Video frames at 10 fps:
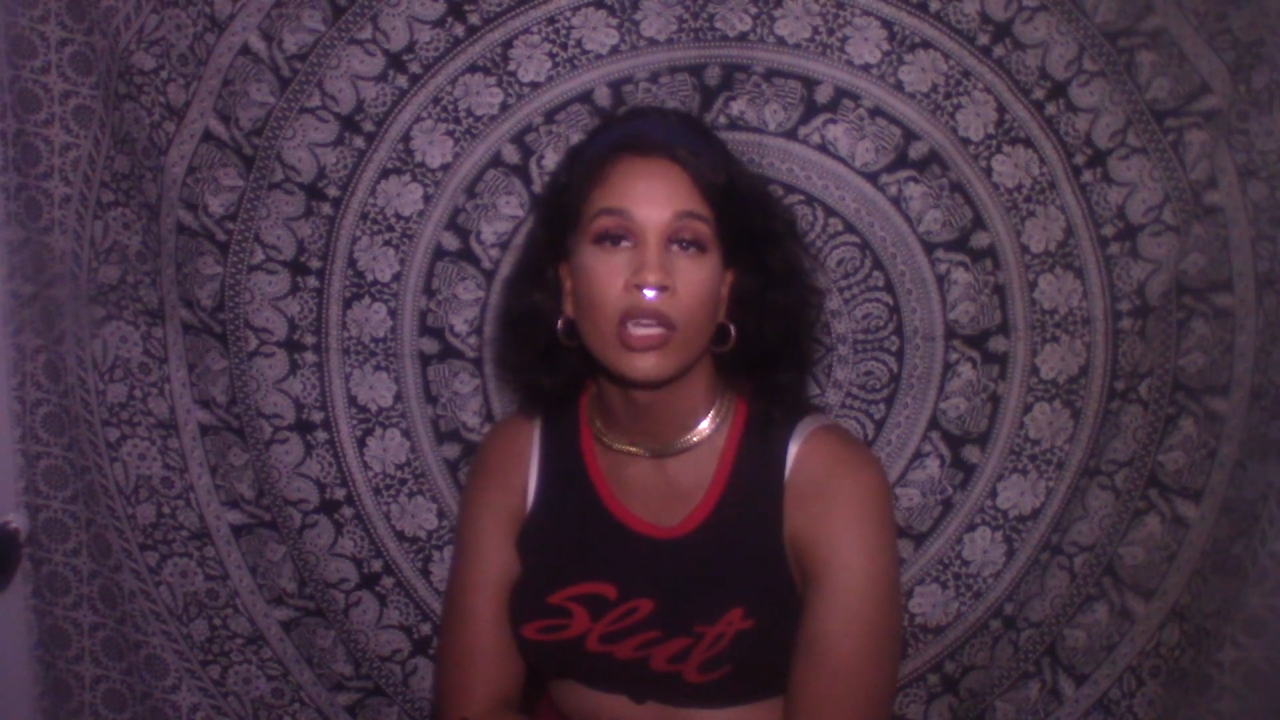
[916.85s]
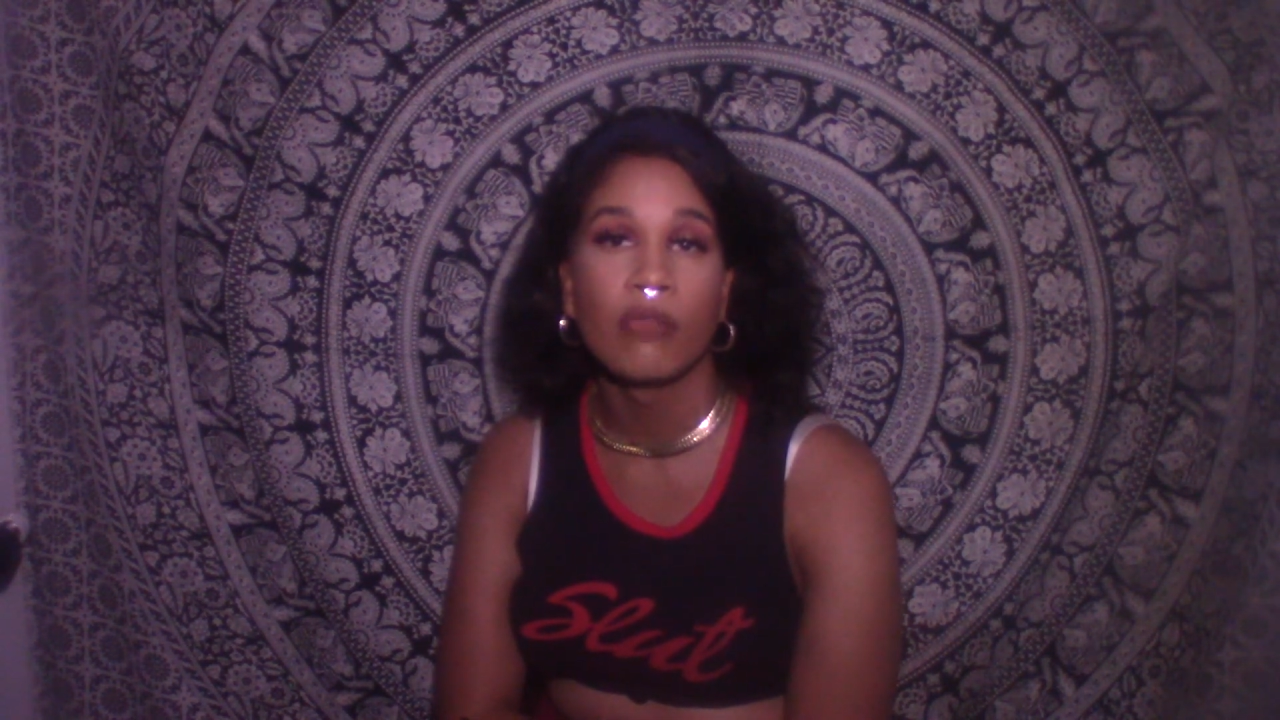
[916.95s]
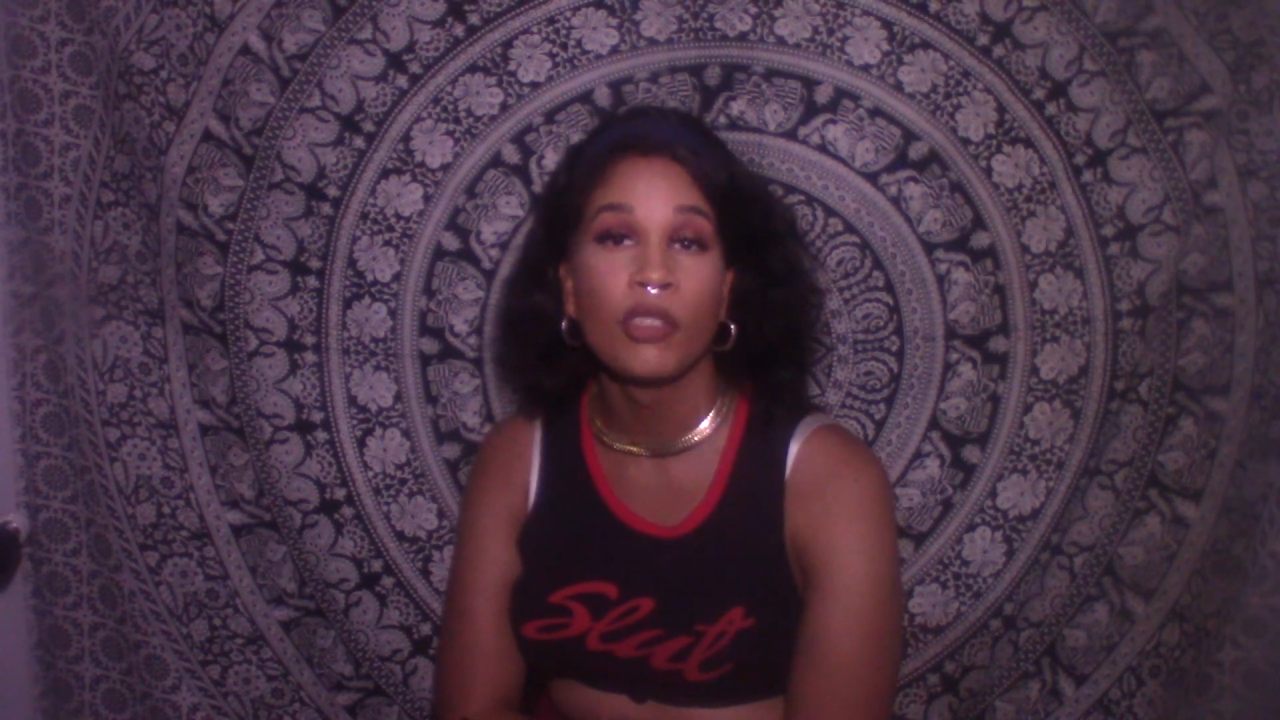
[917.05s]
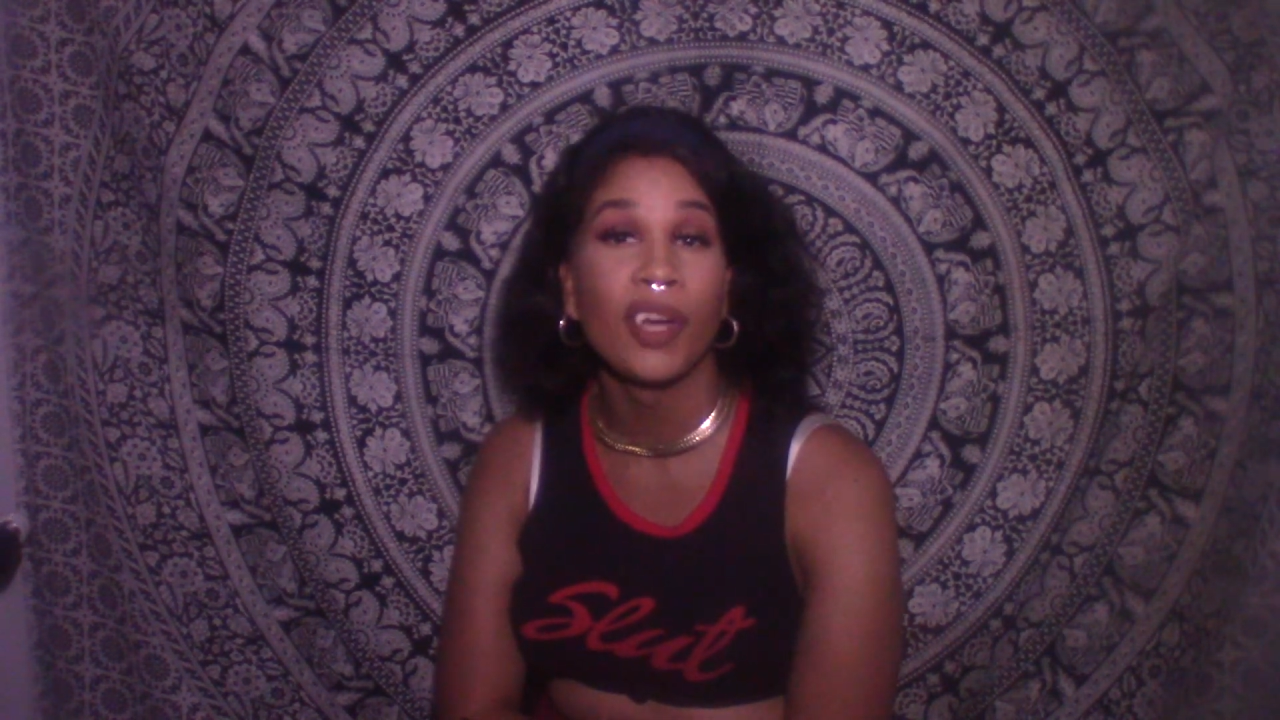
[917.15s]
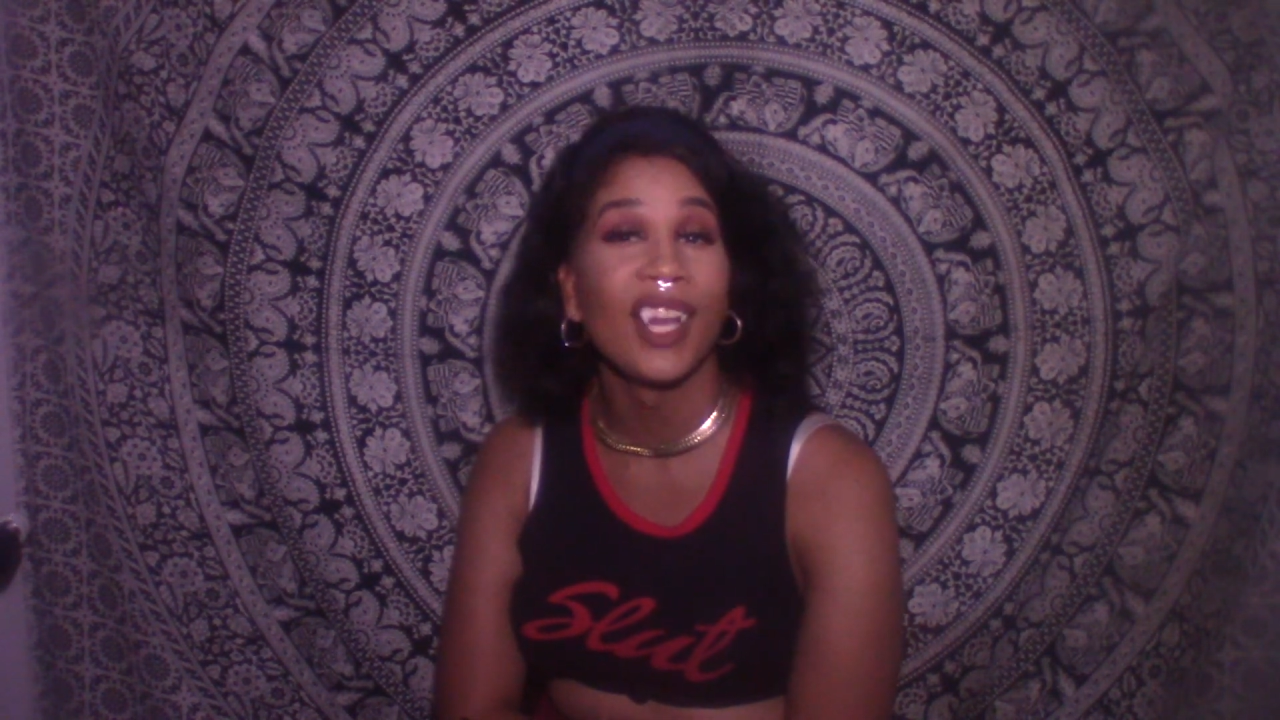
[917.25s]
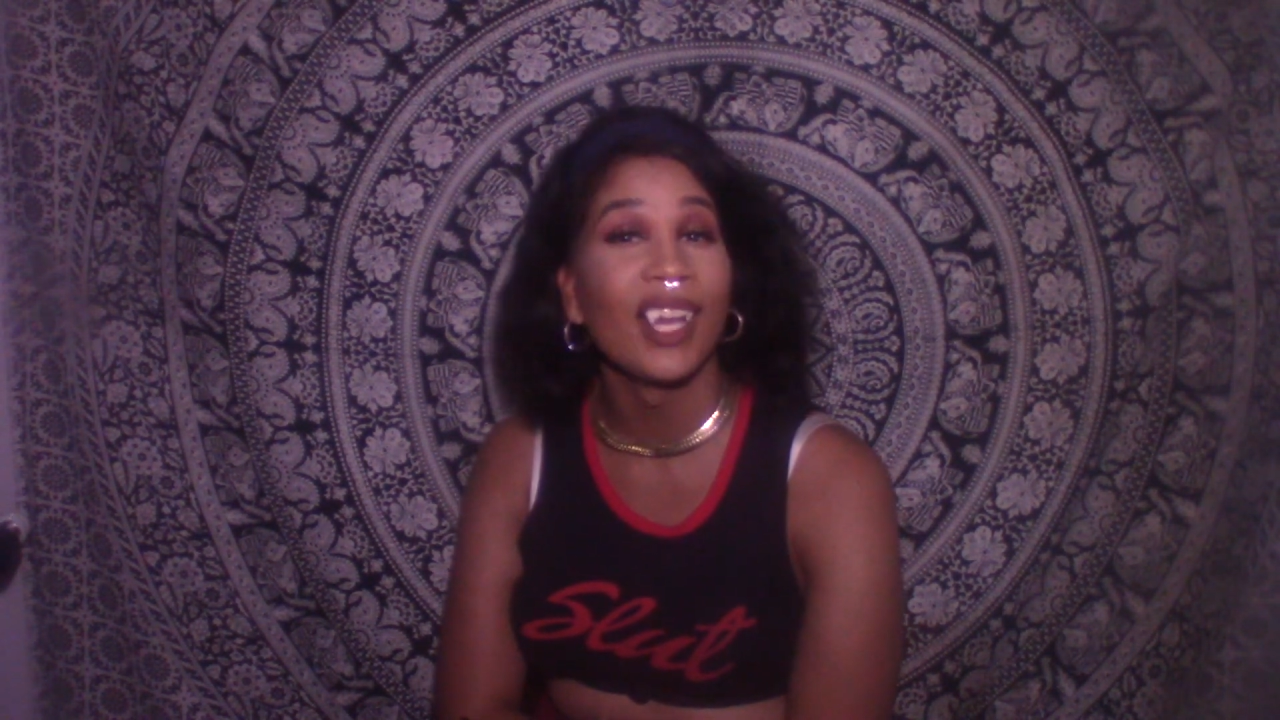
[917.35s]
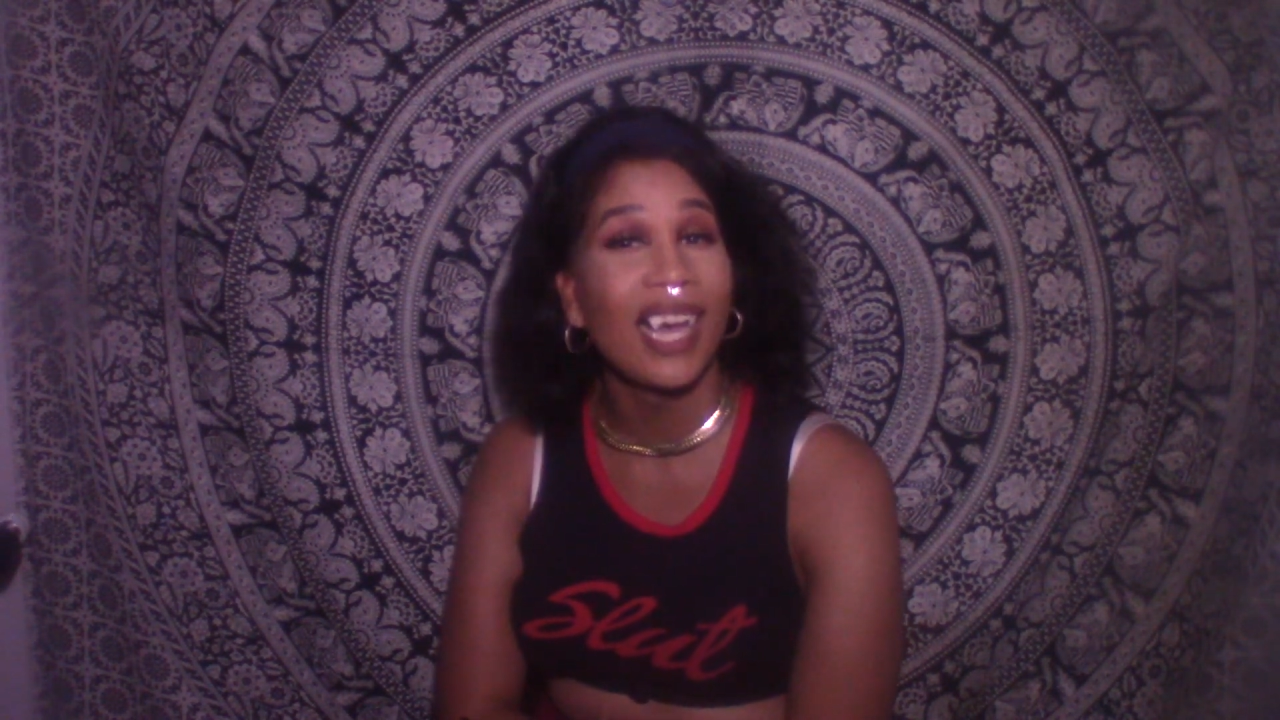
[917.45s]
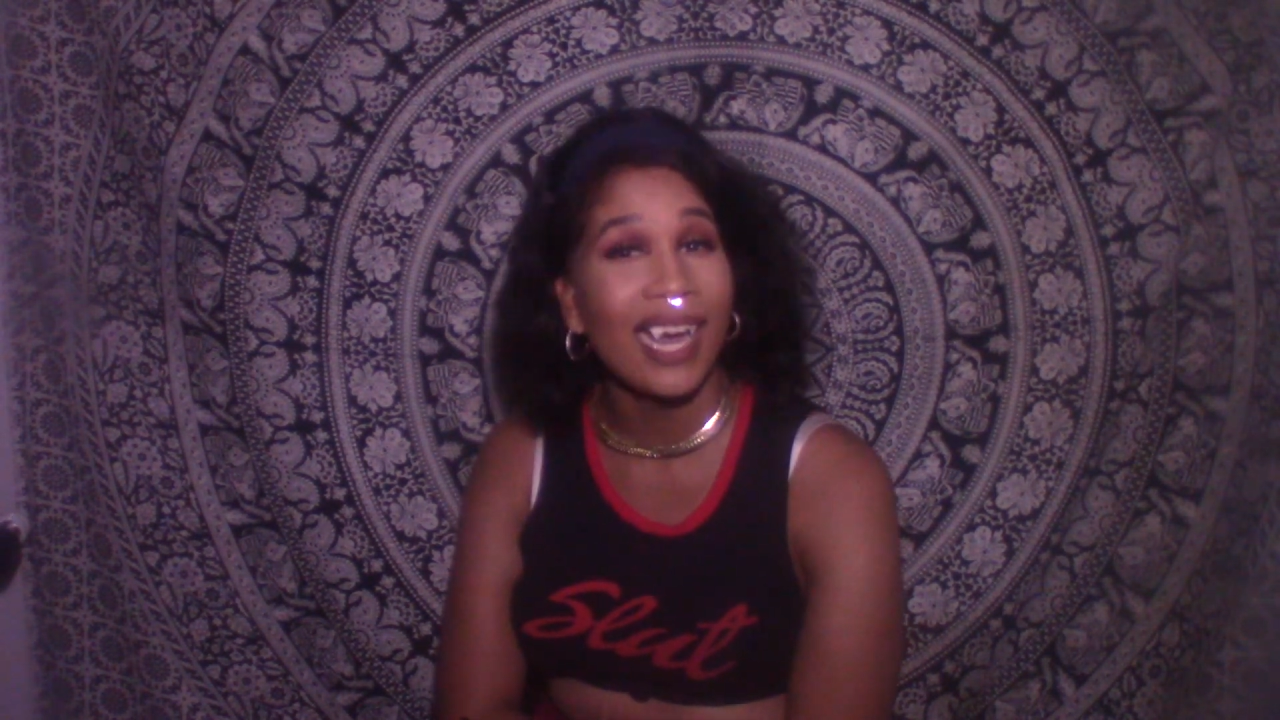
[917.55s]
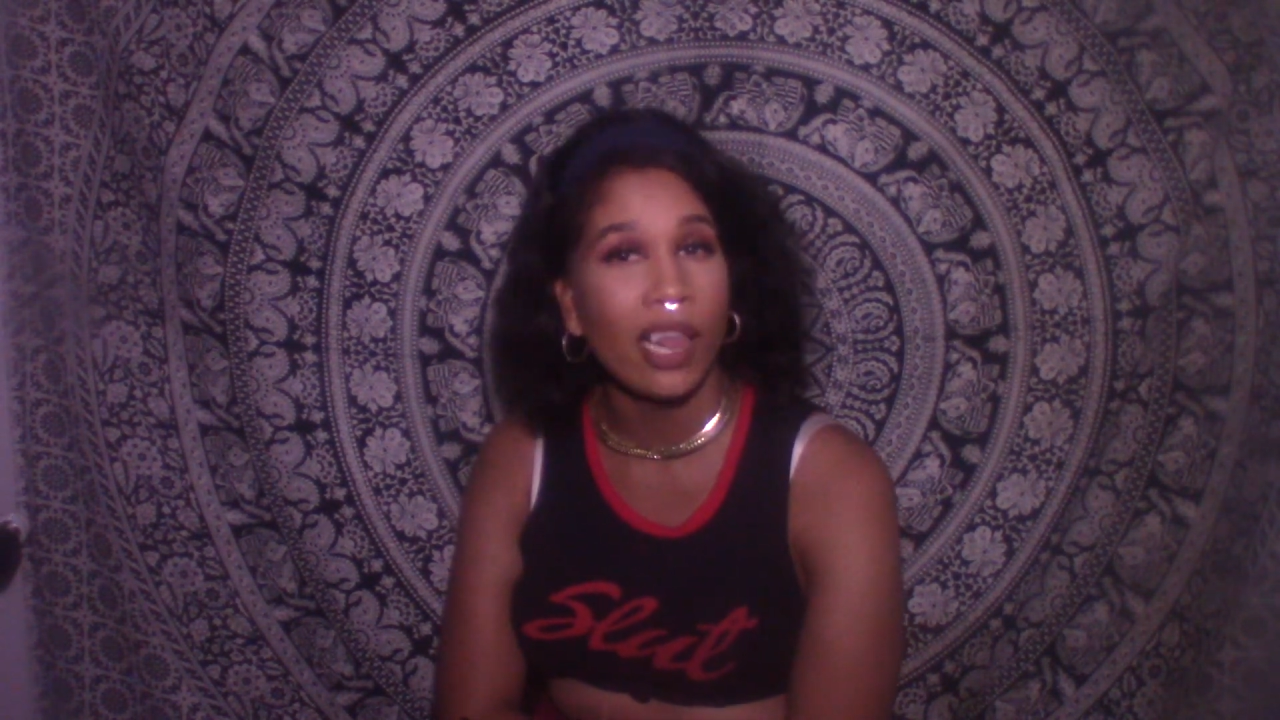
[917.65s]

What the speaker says: comes to a lot